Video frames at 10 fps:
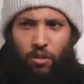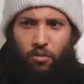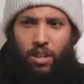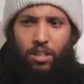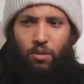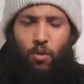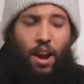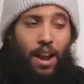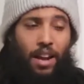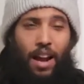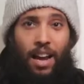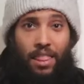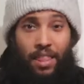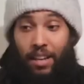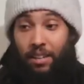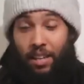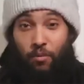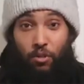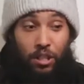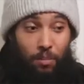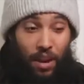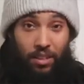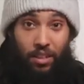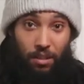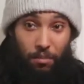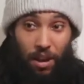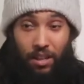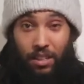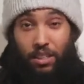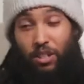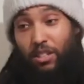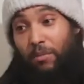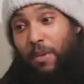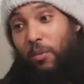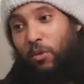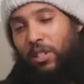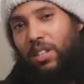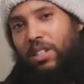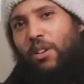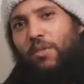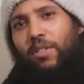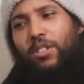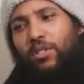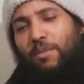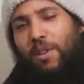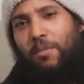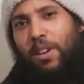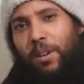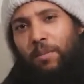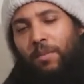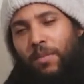The reason why I then give respect to the man is because the man was a selfless human being.